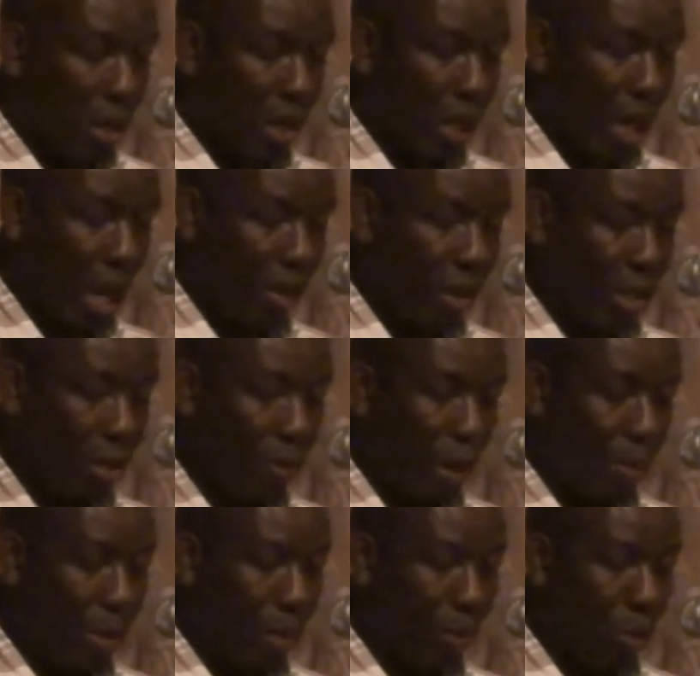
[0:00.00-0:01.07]
the Guyana Rice
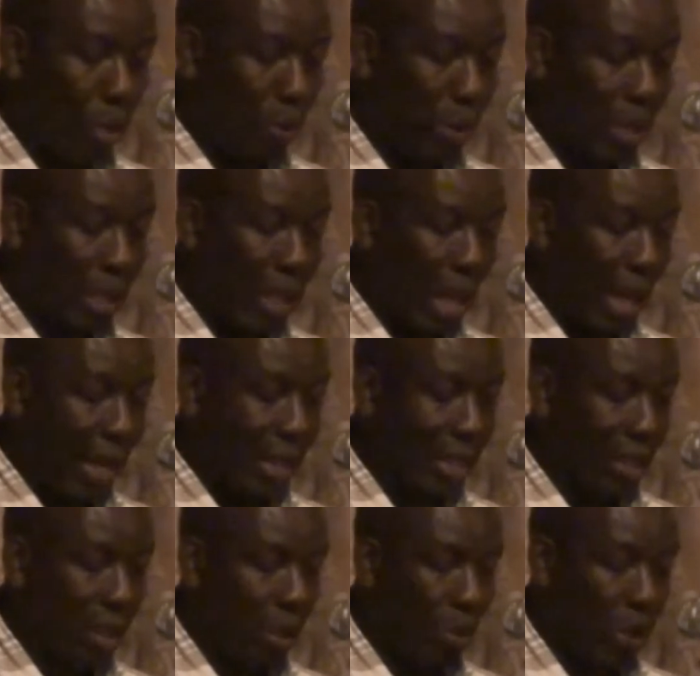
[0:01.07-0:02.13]
Development Board was
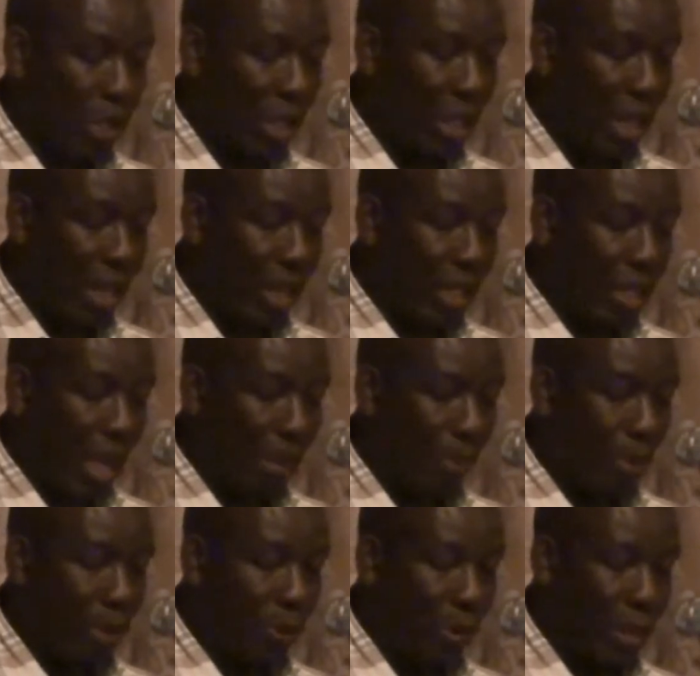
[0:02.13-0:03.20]
tasked with sending
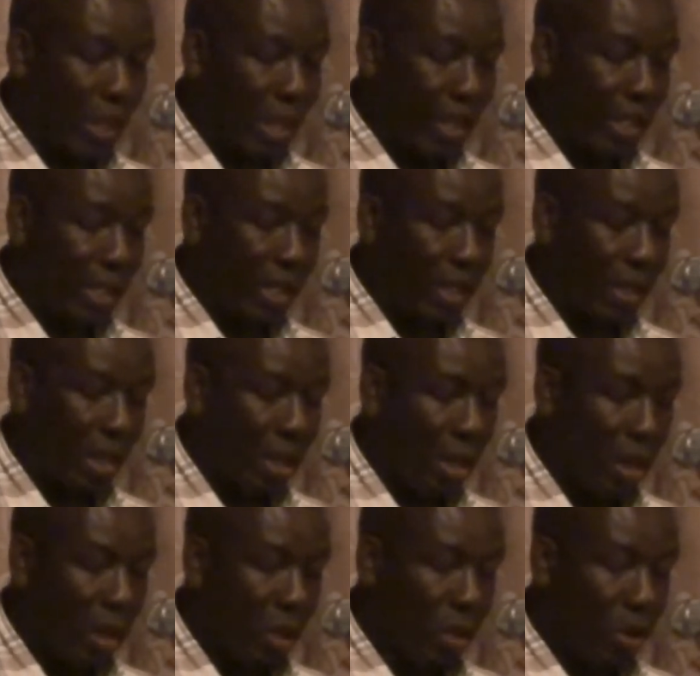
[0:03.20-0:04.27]
samples for tests
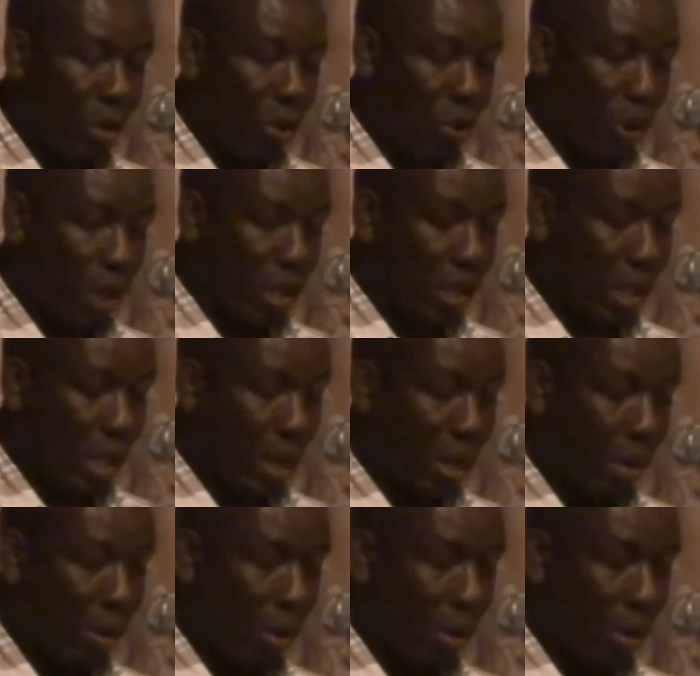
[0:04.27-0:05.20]
to the USA,